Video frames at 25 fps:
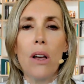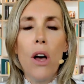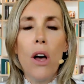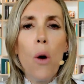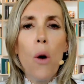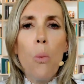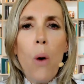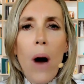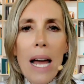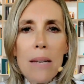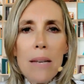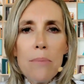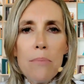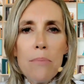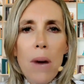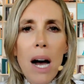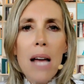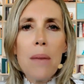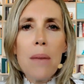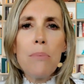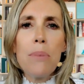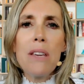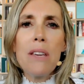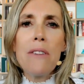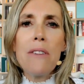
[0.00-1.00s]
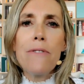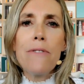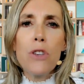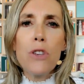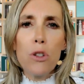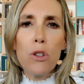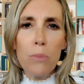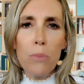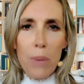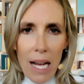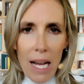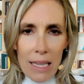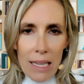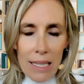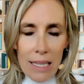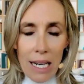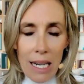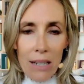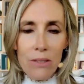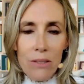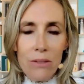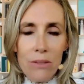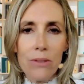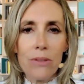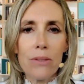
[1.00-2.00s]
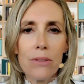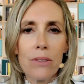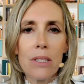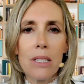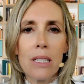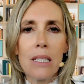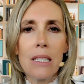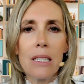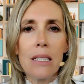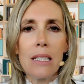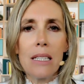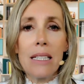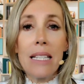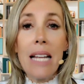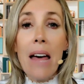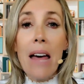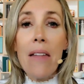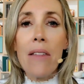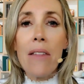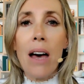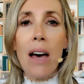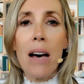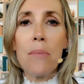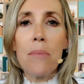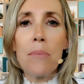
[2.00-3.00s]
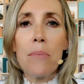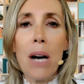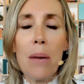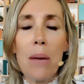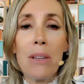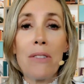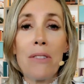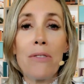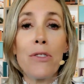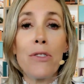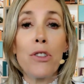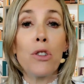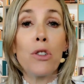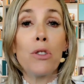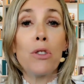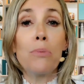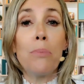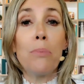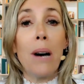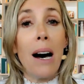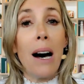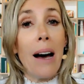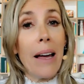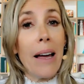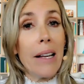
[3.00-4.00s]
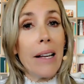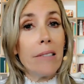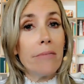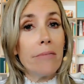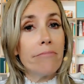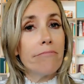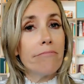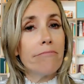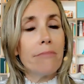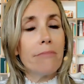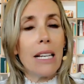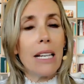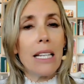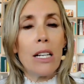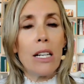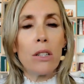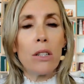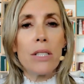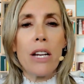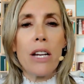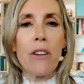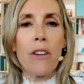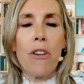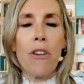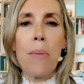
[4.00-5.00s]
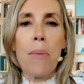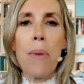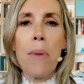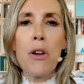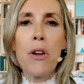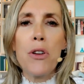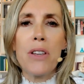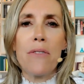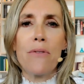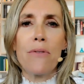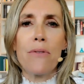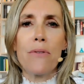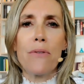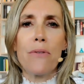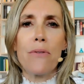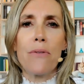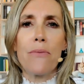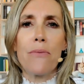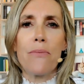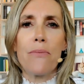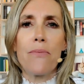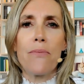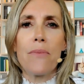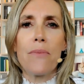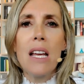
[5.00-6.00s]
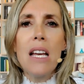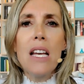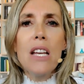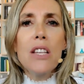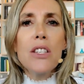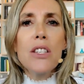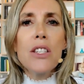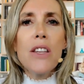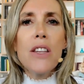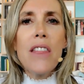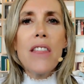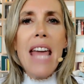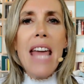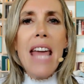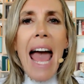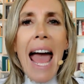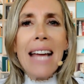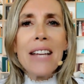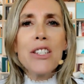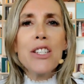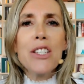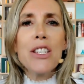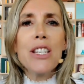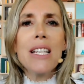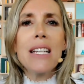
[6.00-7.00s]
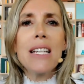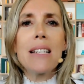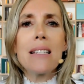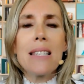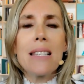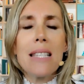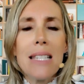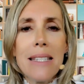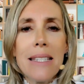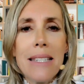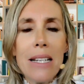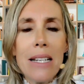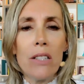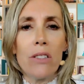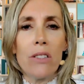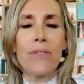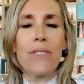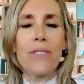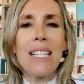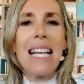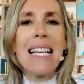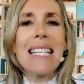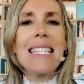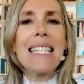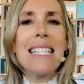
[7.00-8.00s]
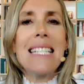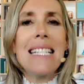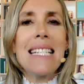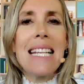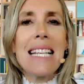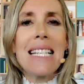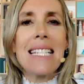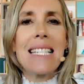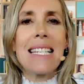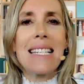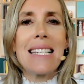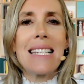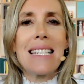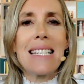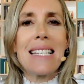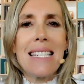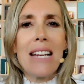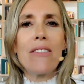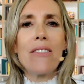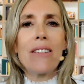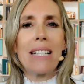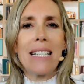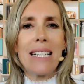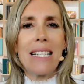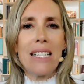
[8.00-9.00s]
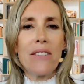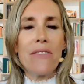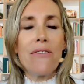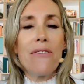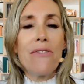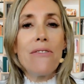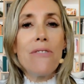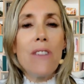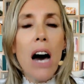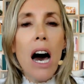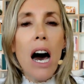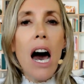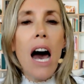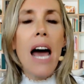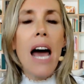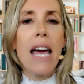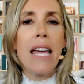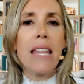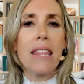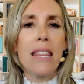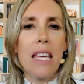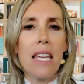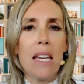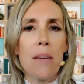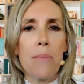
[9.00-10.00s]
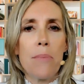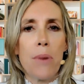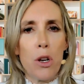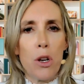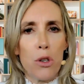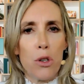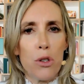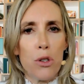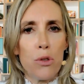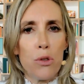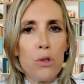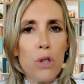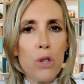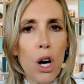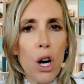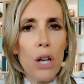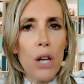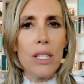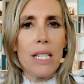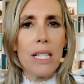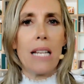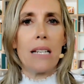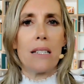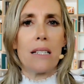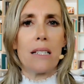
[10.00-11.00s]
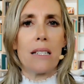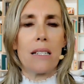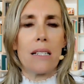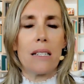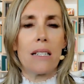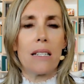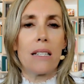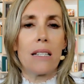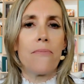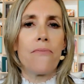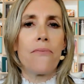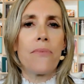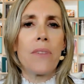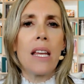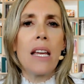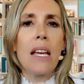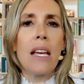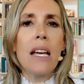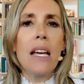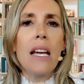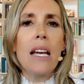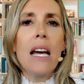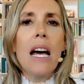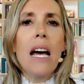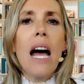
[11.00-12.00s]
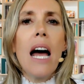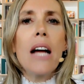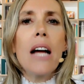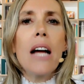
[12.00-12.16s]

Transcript: One might be fueled by love, another might be fueled by an ulterior motive. So the action itself doesn't necessarily define the emotional content. A